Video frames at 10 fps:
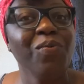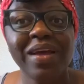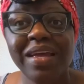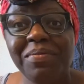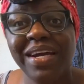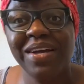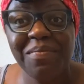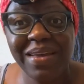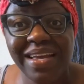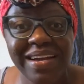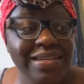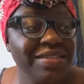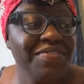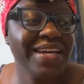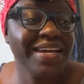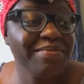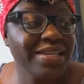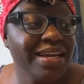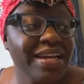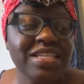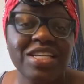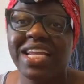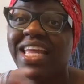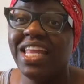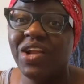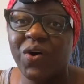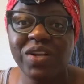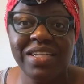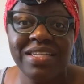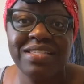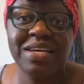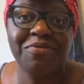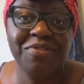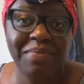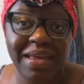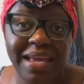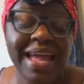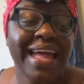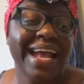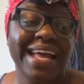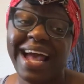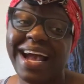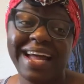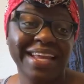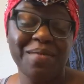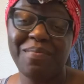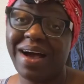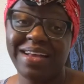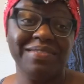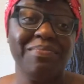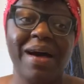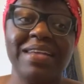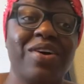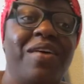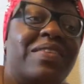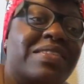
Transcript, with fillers: want him to come in here because if he comes in here, he's going to eat all of this up for me. And I got to get my mine's off the